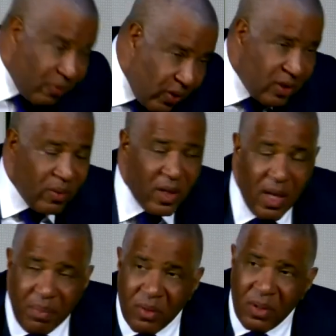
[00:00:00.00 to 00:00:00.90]
good friends with a
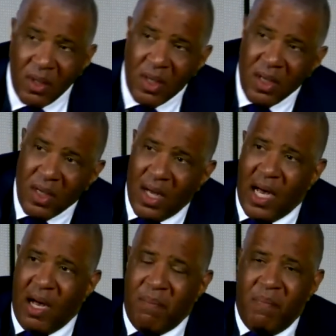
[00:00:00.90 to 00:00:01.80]
couple.
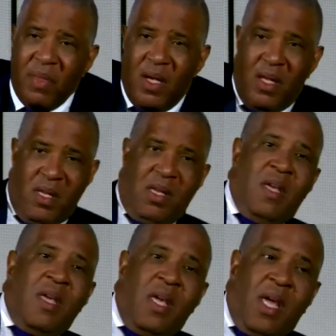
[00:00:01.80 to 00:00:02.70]
Um,
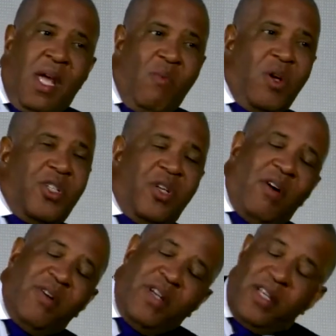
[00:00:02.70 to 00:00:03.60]
and what you
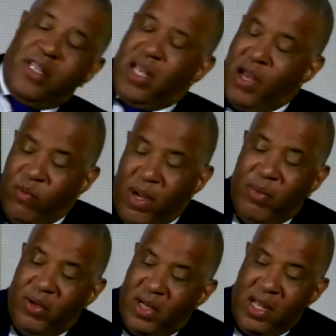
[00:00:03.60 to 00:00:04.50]
go and they say, hey,
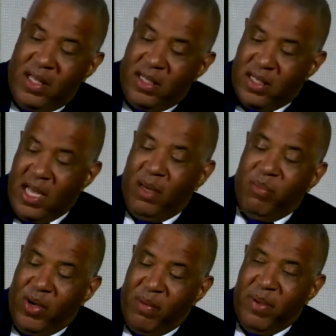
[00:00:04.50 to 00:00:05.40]
Robert, that's not
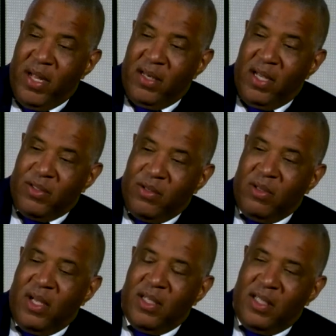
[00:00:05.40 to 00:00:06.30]
a broadband
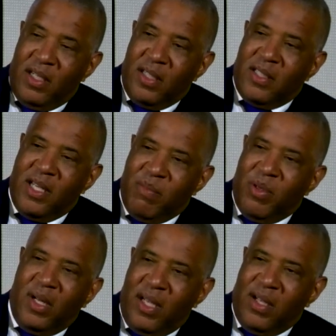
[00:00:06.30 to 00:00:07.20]
desert. I say, let's
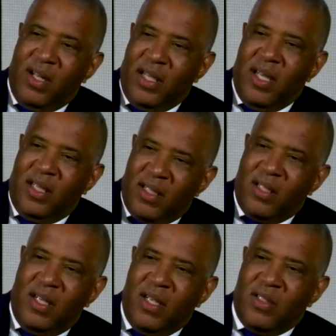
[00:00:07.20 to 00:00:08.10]
double click on that.
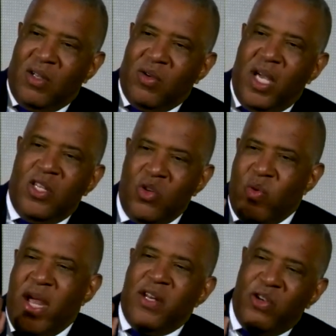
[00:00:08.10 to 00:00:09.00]
Yes, it is. Okay,
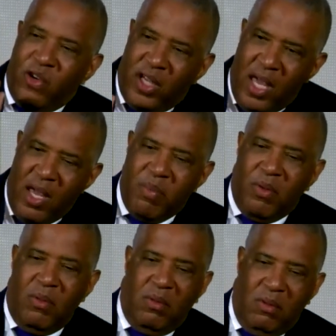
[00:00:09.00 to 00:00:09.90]
you ran your
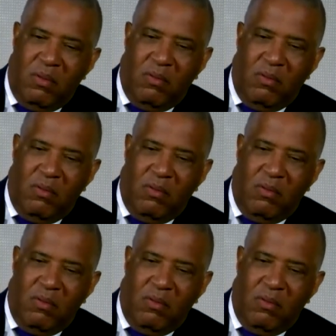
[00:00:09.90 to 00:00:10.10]
cable